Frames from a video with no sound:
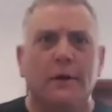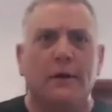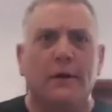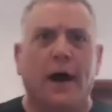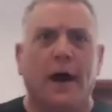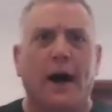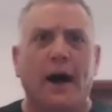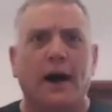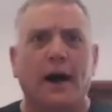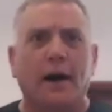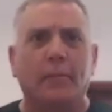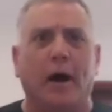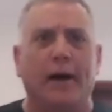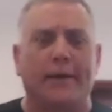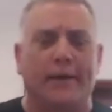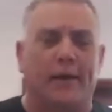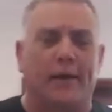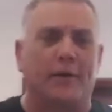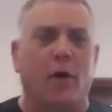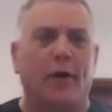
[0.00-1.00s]

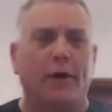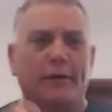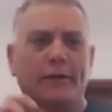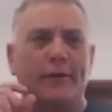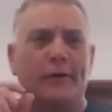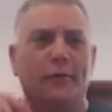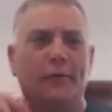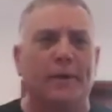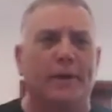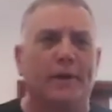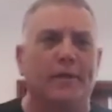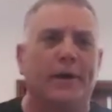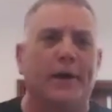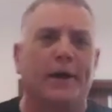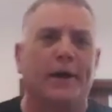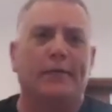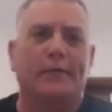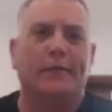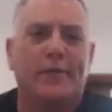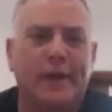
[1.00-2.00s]
I caught a little bit of
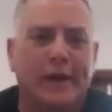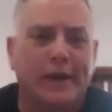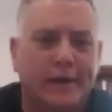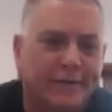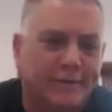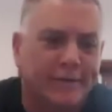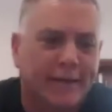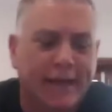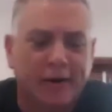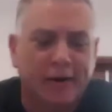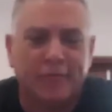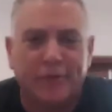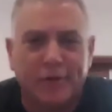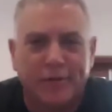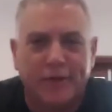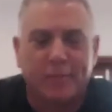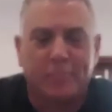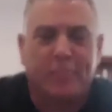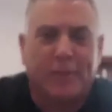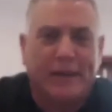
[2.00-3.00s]
the interview
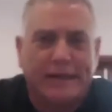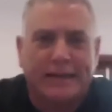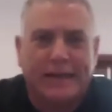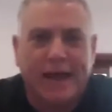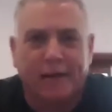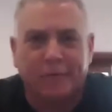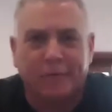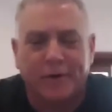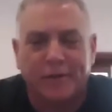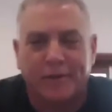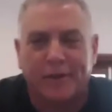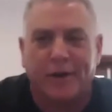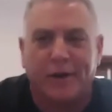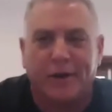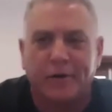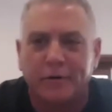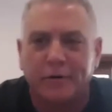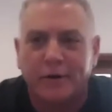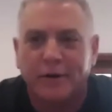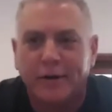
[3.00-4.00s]
that Pete had with
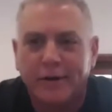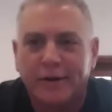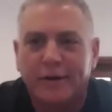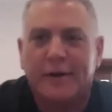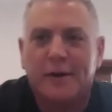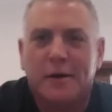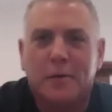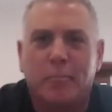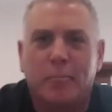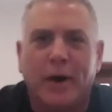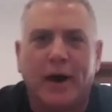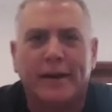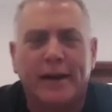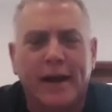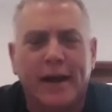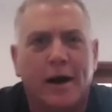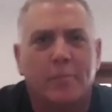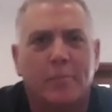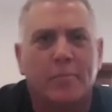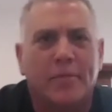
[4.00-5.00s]
you, but
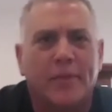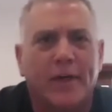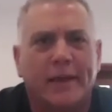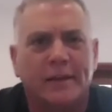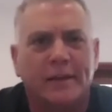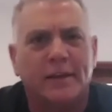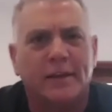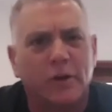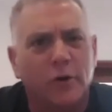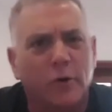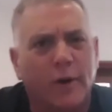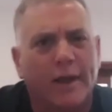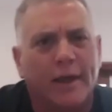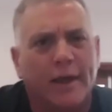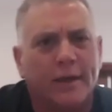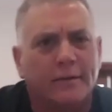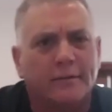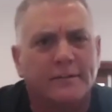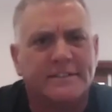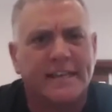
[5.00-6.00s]
that you
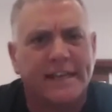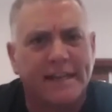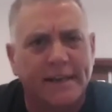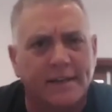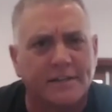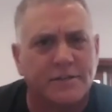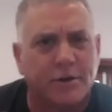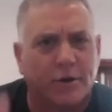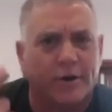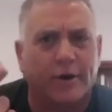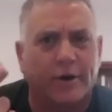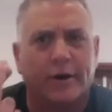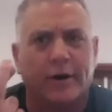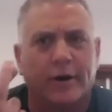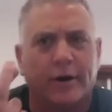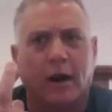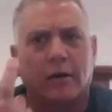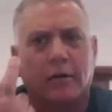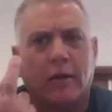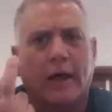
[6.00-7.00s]
and Tina Turner
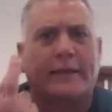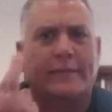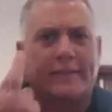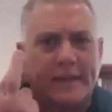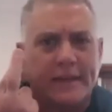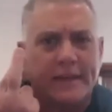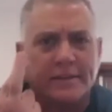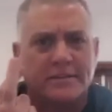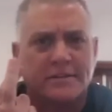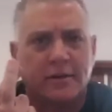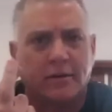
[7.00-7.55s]
are like this.